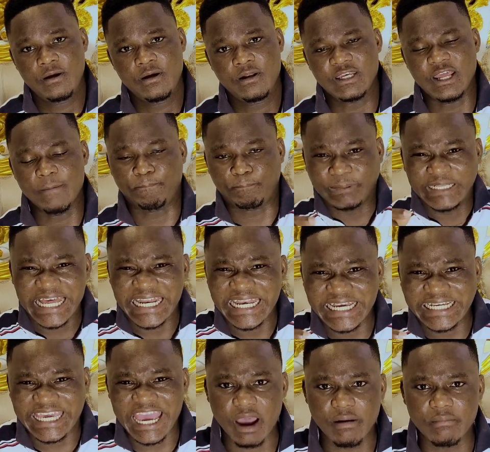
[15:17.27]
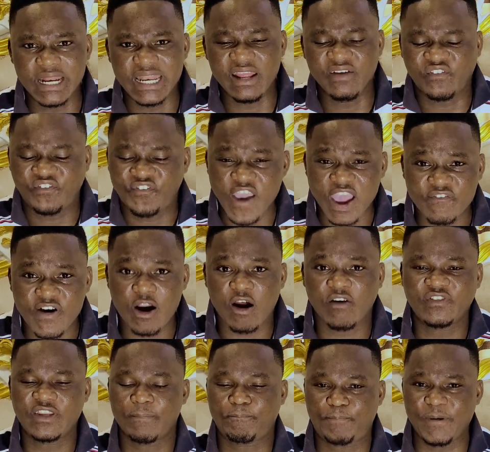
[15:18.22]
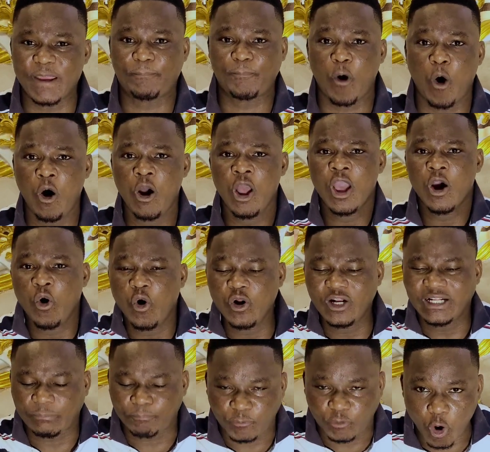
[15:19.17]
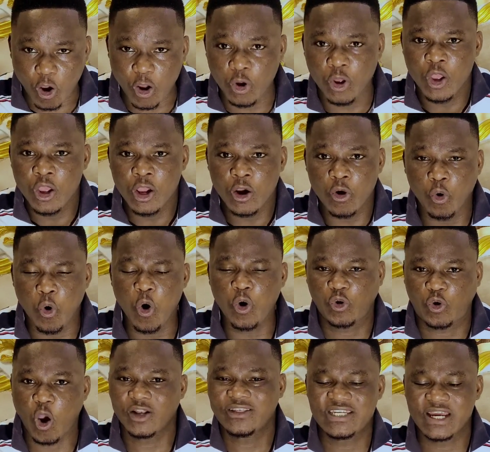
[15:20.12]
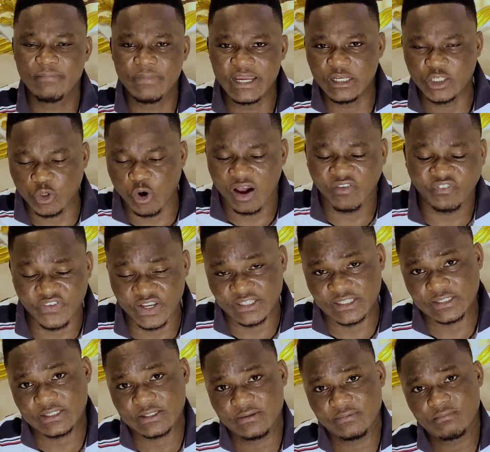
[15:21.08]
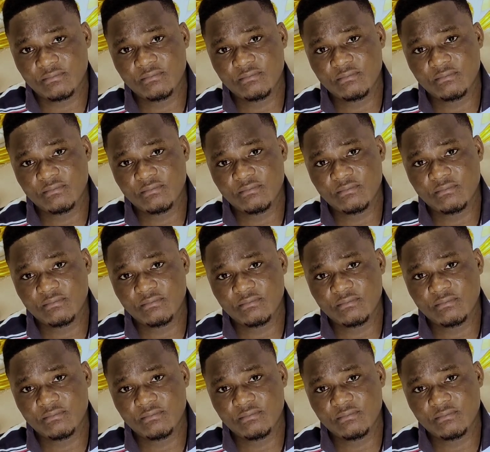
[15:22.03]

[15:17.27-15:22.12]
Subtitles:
They play the game in favor of the people who got them into office.